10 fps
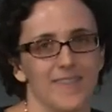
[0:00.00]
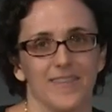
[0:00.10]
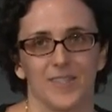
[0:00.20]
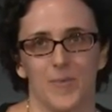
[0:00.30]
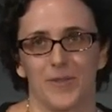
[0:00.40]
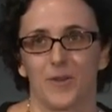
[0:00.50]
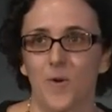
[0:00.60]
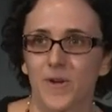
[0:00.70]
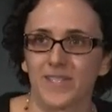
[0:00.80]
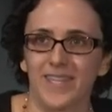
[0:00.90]
this about the
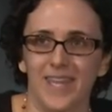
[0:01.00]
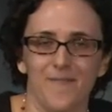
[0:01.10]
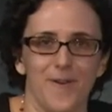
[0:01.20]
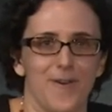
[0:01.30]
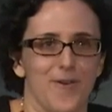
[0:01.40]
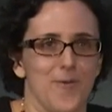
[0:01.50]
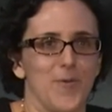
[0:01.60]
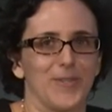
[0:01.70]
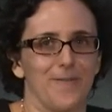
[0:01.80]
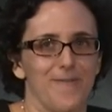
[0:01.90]
course, they gave her
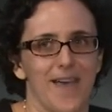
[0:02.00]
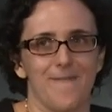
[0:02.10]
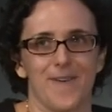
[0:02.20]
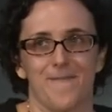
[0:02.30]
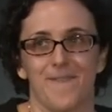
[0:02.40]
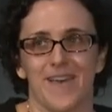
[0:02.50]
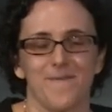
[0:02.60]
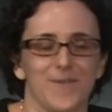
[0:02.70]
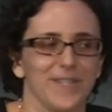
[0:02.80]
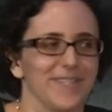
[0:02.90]
almost a five out of
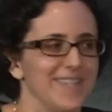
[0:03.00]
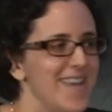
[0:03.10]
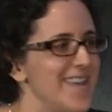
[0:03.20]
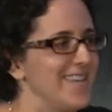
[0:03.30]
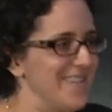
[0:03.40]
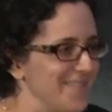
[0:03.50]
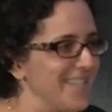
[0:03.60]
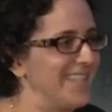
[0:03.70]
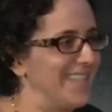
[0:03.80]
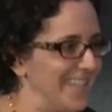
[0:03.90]
five, which is nearly
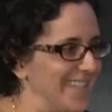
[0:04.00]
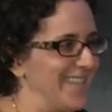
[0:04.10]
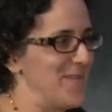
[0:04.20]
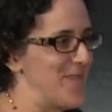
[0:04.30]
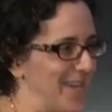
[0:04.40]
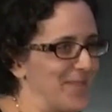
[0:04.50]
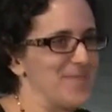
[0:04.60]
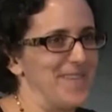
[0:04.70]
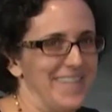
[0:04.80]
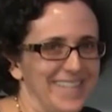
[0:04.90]
statistically
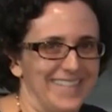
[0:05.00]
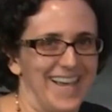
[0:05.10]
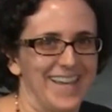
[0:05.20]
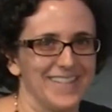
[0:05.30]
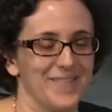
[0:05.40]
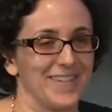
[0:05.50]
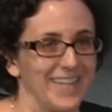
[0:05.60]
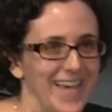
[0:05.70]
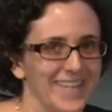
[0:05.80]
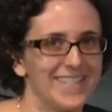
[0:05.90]
impossible on this size of a
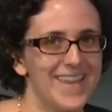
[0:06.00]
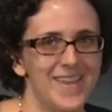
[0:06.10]
class.